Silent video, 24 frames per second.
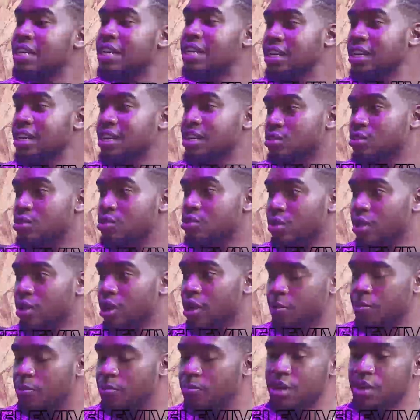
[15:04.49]
need to
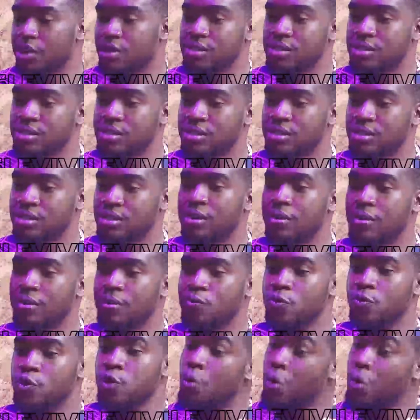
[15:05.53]
help. You